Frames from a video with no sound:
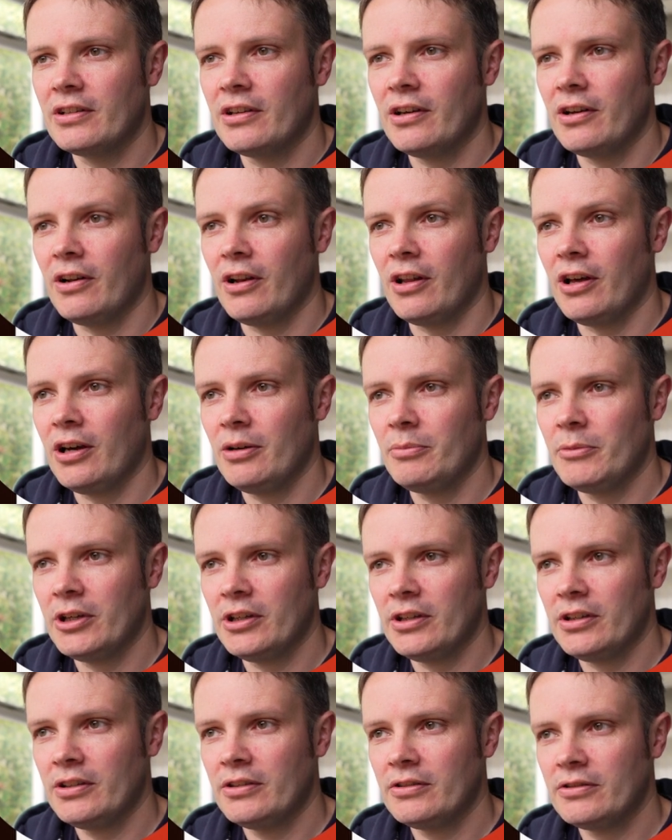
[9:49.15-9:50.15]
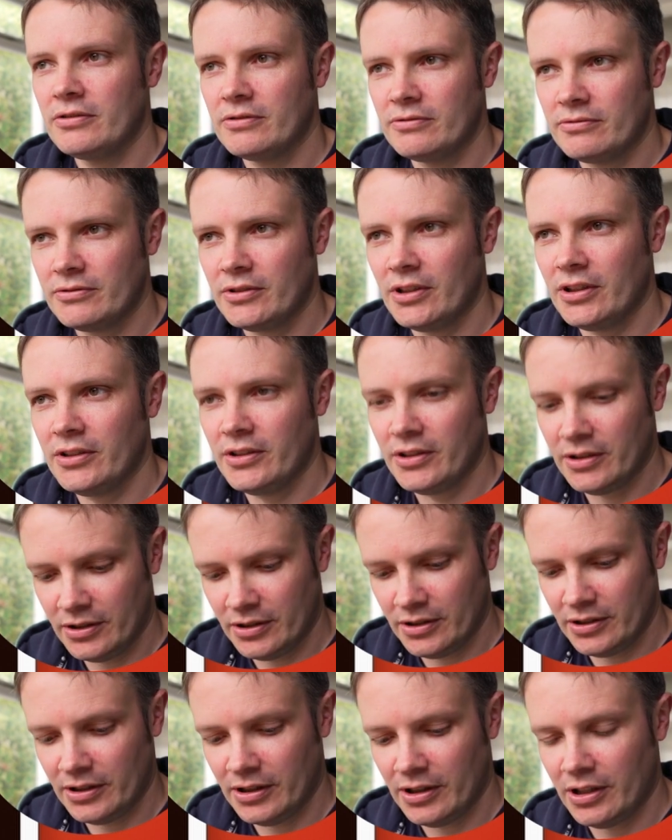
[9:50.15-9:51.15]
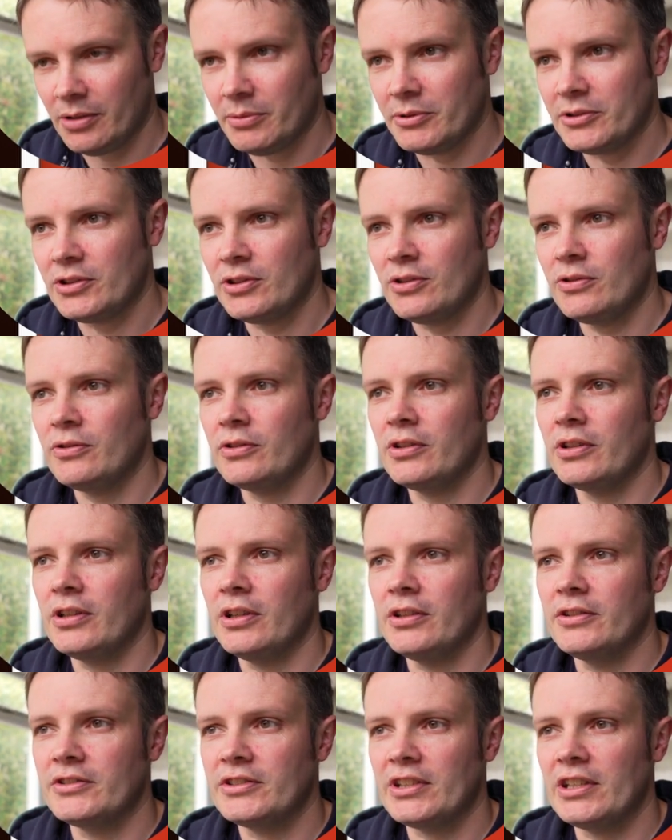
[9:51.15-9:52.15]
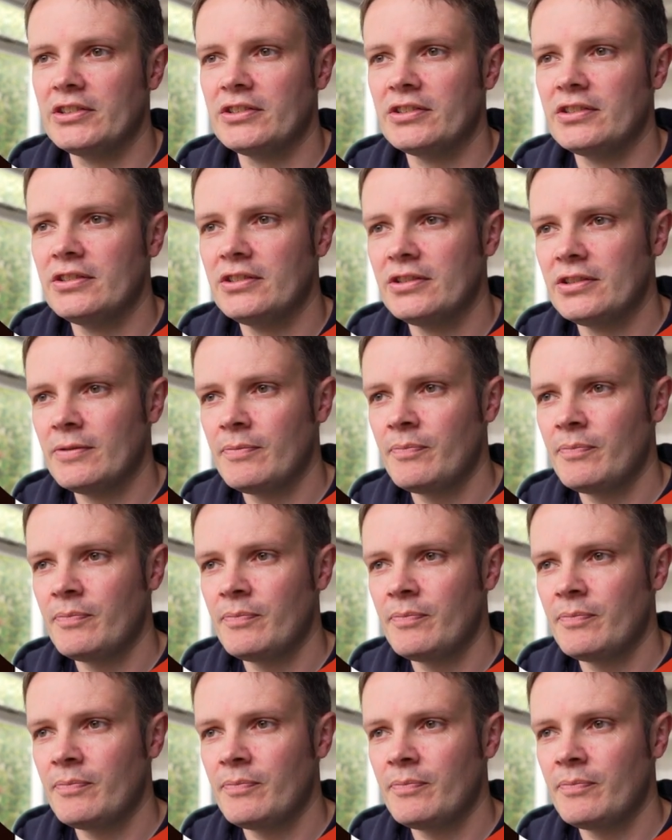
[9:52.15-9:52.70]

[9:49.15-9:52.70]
Ollama run Llama 2 uncensored.